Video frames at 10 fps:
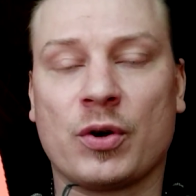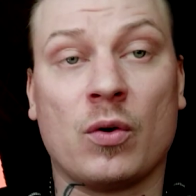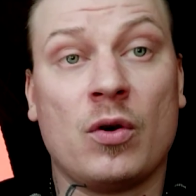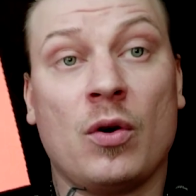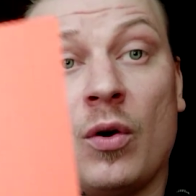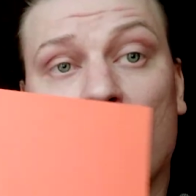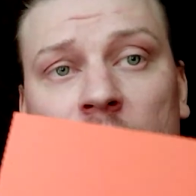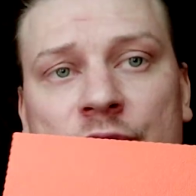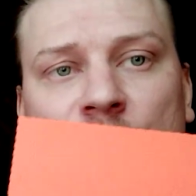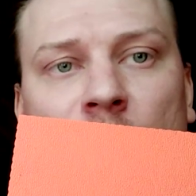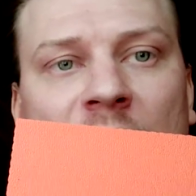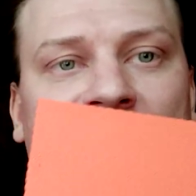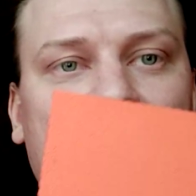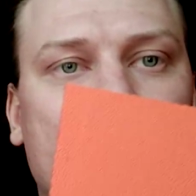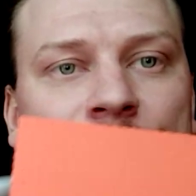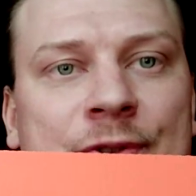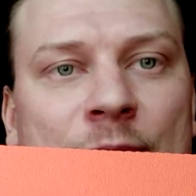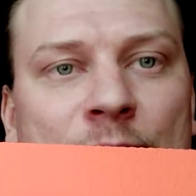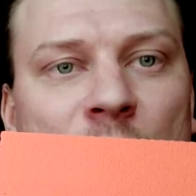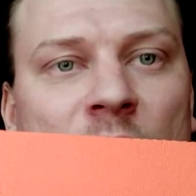So orange and black goes
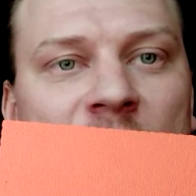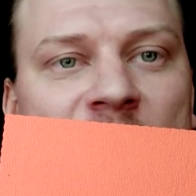super well